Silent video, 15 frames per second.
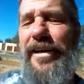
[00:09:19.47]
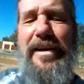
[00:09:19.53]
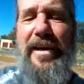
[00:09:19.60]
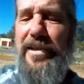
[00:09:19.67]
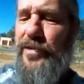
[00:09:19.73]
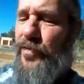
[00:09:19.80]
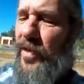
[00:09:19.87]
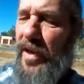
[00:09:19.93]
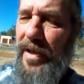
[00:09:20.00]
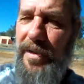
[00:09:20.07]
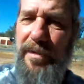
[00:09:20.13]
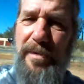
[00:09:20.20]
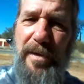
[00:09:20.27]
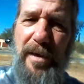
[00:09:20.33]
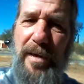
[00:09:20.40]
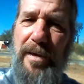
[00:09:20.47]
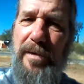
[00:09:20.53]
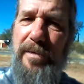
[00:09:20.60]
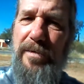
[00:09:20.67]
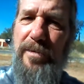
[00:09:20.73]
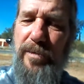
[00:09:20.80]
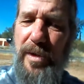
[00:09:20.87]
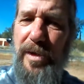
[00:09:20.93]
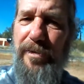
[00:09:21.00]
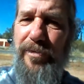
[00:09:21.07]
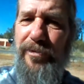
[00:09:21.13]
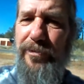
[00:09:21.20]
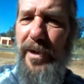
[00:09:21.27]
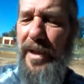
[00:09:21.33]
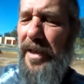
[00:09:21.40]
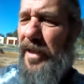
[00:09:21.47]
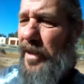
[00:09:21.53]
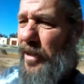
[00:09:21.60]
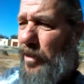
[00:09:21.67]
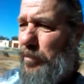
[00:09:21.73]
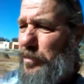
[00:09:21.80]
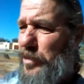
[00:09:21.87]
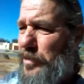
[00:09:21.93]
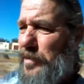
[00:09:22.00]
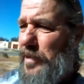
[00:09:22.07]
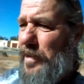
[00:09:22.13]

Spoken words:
That's fine, whatever fucking helps.